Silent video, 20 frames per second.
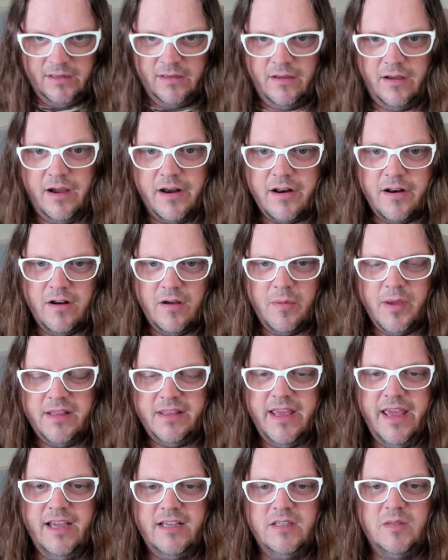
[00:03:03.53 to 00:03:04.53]
I don't know about
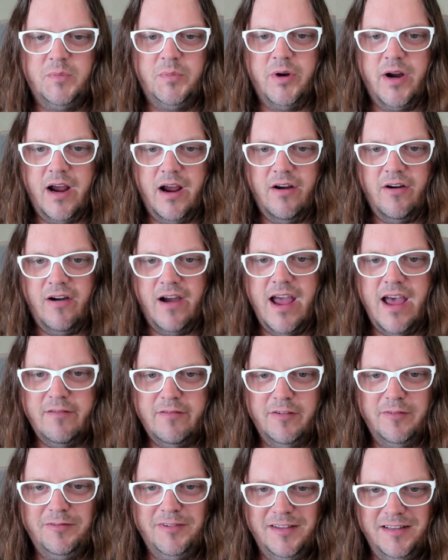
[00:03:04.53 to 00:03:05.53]
the X Pro. I have
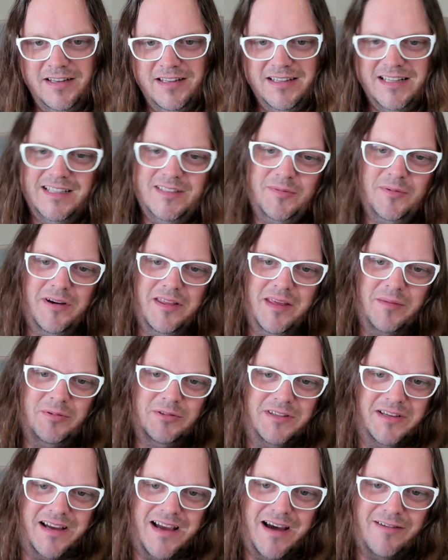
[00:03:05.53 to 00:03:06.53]
a feeling that's why they
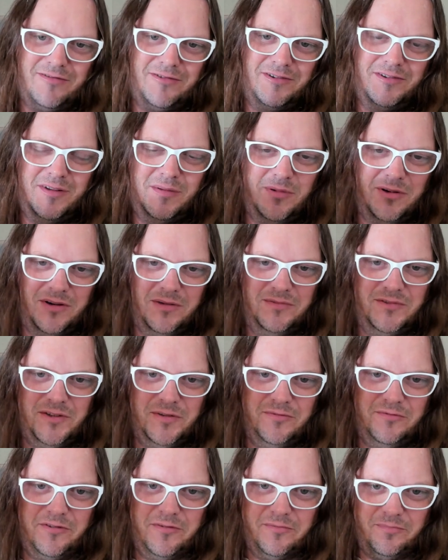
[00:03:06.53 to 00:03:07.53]
put the cover on the bottom
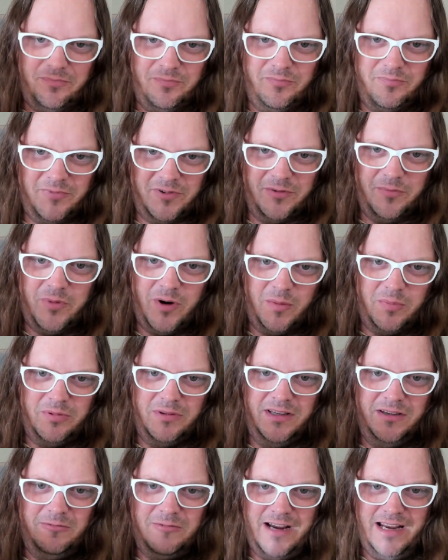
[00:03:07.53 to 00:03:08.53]
to
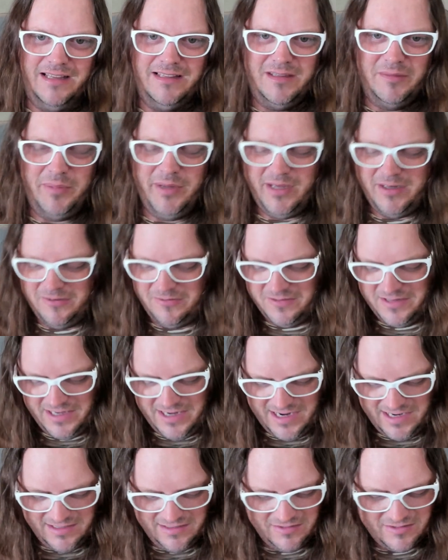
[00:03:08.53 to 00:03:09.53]
properly weight the pedal again.